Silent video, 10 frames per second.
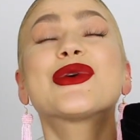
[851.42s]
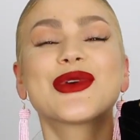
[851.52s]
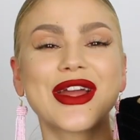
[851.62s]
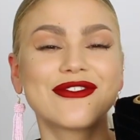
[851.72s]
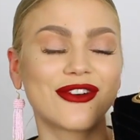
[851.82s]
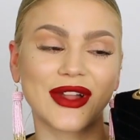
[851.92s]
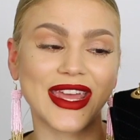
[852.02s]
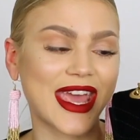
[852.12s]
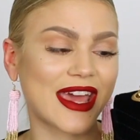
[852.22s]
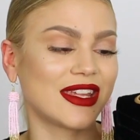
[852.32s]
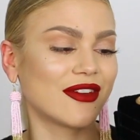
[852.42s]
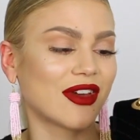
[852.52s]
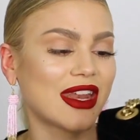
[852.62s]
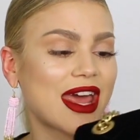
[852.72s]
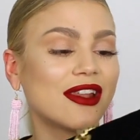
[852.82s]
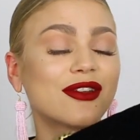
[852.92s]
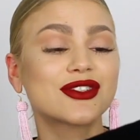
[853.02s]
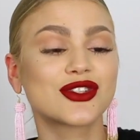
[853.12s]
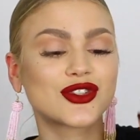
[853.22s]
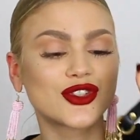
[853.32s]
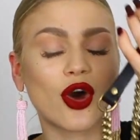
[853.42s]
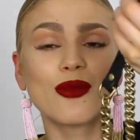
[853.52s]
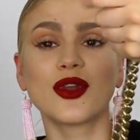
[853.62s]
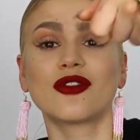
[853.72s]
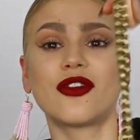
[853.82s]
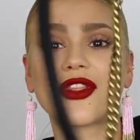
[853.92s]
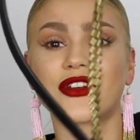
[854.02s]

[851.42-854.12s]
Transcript: grateful. I can't even. And it looks so beautiful.